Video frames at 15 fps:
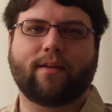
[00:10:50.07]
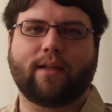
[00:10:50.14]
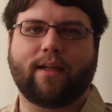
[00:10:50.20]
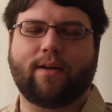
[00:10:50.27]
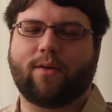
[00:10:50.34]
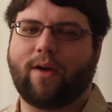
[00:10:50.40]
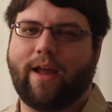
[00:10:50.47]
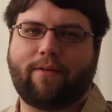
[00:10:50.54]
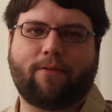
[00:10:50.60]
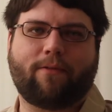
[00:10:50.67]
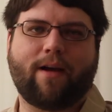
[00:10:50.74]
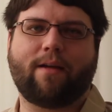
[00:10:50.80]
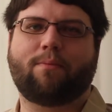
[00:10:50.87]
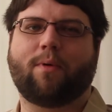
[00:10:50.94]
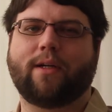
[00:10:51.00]

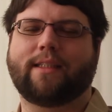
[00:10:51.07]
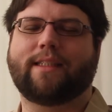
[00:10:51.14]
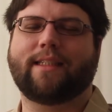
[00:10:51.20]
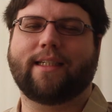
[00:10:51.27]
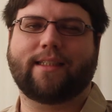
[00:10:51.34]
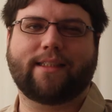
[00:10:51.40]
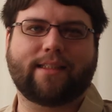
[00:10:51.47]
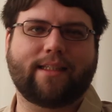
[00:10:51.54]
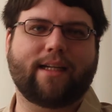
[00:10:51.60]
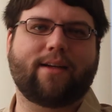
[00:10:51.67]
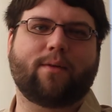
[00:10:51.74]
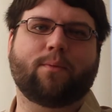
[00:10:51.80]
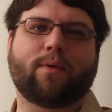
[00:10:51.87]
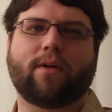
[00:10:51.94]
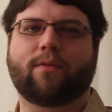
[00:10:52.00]
f5.6
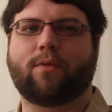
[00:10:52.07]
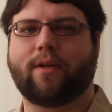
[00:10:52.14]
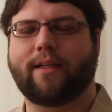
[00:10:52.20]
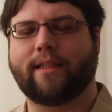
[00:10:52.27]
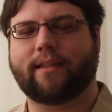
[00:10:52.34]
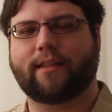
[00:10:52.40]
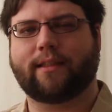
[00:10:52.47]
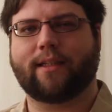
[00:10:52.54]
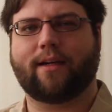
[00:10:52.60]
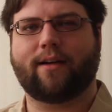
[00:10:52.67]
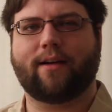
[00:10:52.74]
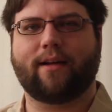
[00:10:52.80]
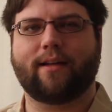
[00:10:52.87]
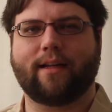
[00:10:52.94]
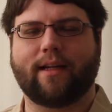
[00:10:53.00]
didn't work for this
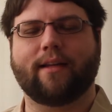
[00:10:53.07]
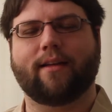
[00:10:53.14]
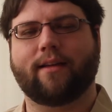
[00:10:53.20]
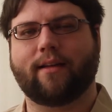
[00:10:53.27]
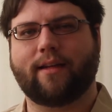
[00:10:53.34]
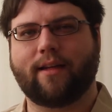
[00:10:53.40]
shot, and